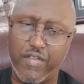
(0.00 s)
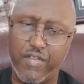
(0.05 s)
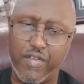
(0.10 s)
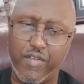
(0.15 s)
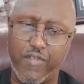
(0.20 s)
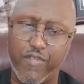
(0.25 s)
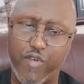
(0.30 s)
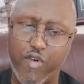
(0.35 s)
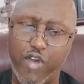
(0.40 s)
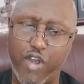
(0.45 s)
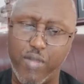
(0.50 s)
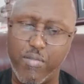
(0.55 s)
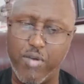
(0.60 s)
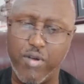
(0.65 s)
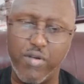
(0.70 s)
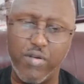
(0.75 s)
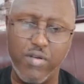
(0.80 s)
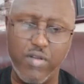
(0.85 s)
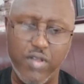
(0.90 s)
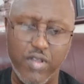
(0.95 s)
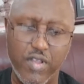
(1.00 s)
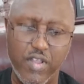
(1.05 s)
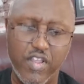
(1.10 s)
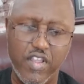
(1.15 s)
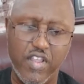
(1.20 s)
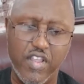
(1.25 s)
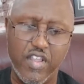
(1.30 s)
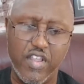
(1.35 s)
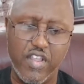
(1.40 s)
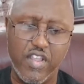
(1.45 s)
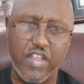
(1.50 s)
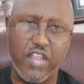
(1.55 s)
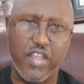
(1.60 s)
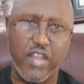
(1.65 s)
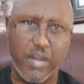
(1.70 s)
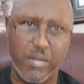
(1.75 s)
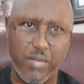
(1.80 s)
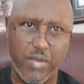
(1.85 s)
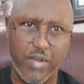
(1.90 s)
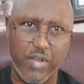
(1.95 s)
Affordable.
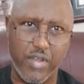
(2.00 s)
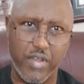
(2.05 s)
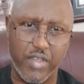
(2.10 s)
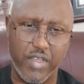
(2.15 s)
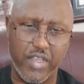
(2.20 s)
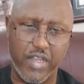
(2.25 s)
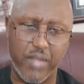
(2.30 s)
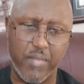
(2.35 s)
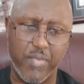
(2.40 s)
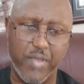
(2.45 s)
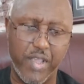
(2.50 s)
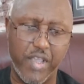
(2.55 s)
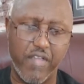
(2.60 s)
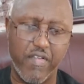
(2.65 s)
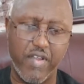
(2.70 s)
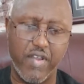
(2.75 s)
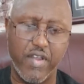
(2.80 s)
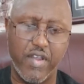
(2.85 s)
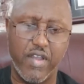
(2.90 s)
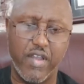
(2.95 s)
And I'm gonna get up here and